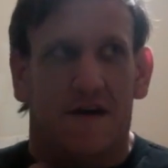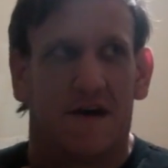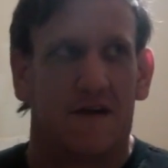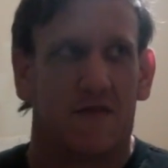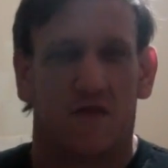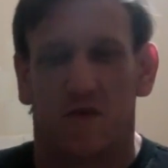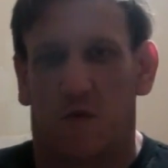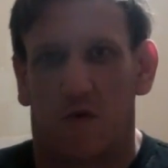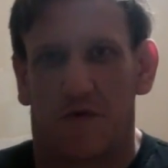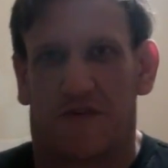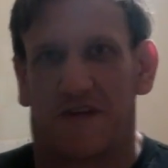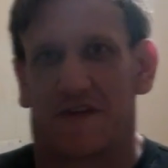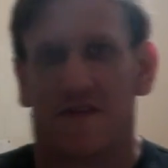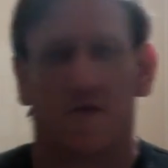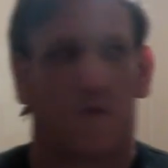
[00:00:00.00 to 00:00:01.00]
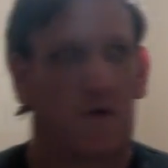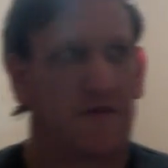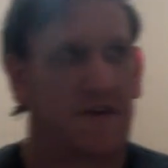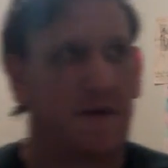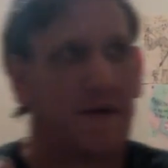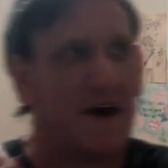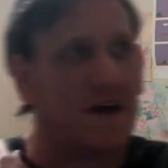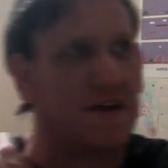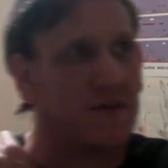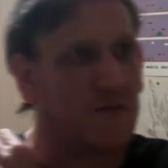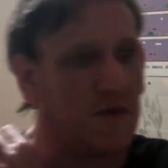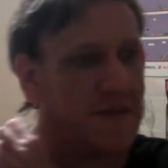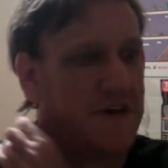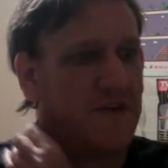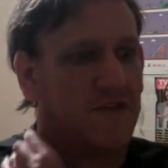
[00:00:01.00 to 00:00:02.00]
And the worst thing about it is
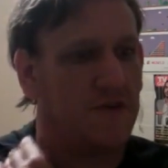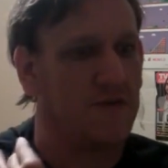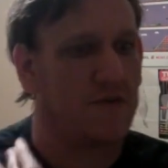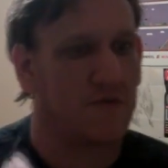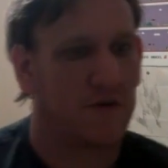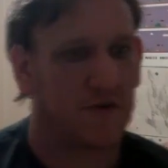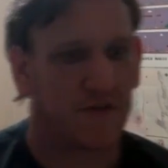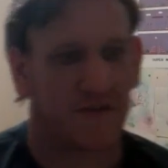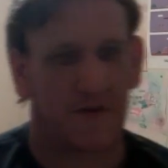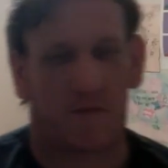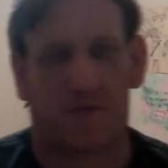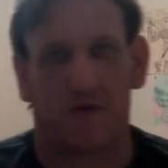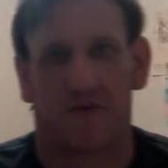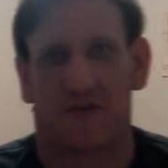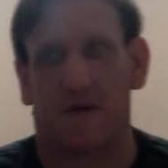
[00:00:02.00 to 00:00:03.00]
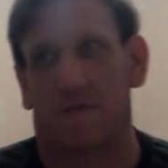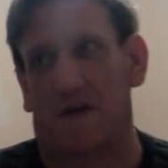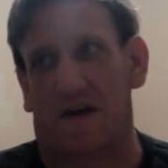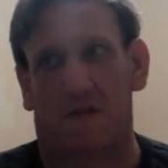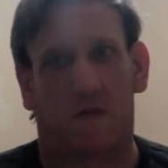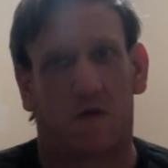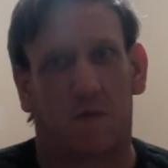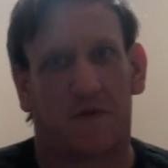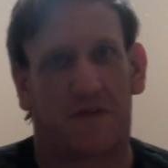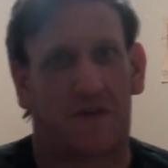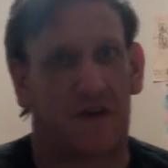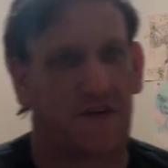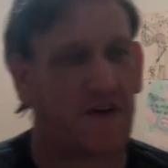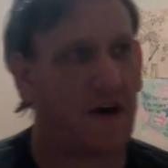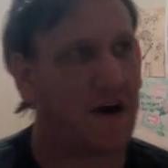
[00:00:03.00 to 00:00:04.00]
what they do is they'll push it up like little bits
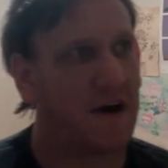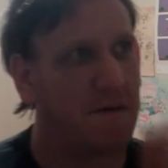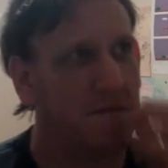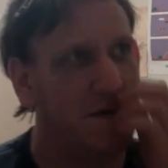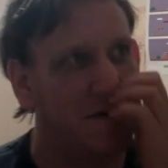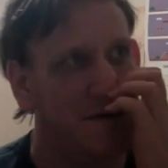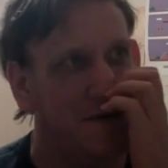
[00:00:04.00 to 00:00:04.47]
at a time.